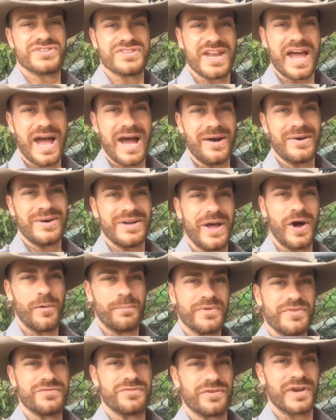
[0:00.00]
now,
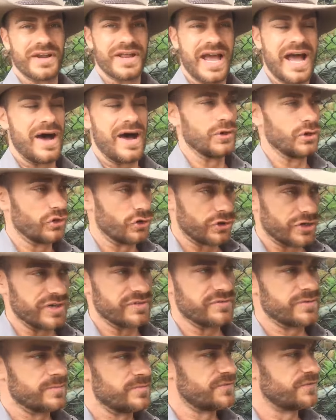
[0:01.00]
helping Fred out, learning
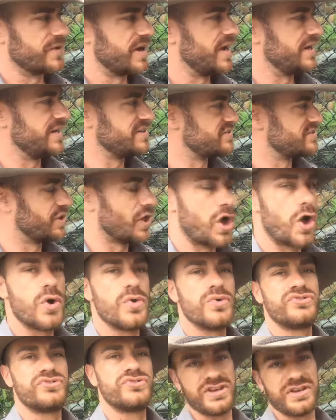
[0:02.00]
from Fred. He's an O
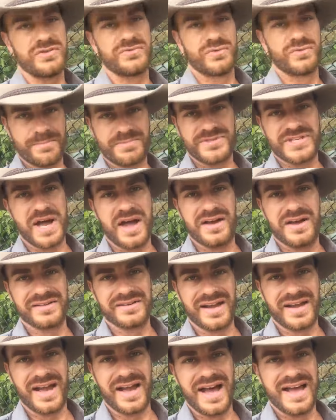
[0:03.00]
G reptile
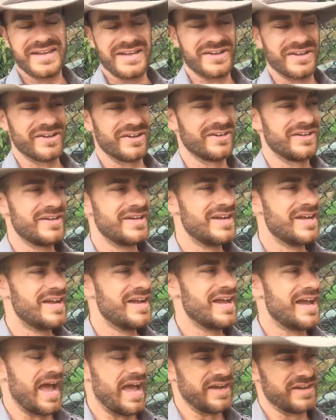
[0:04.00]
guy here,
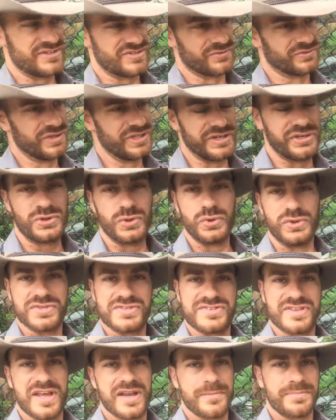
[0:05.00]
and it's a really cool
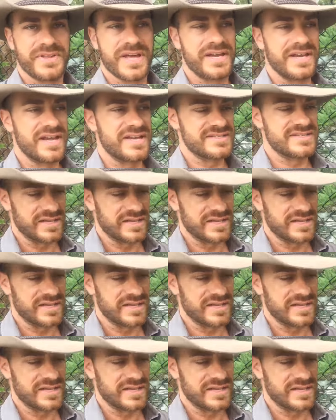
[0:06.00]
setup that he has. I